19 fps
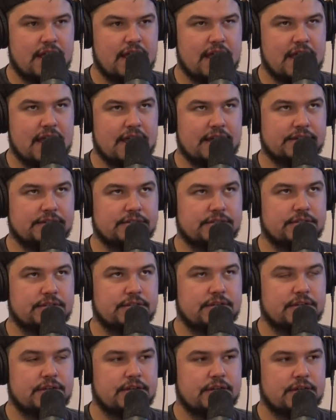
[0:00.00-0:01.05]

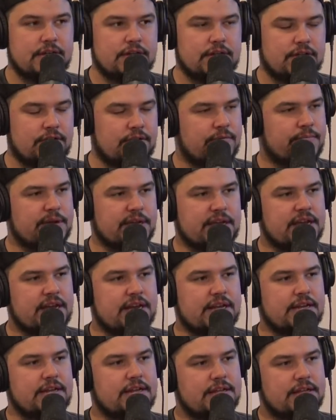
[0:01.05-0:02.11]
Oh my
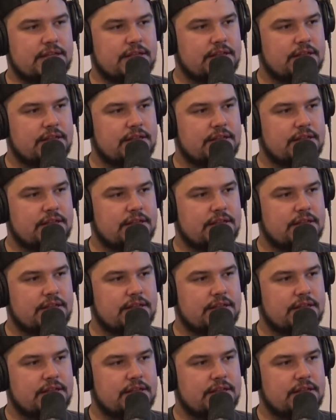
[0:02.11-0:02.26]
God.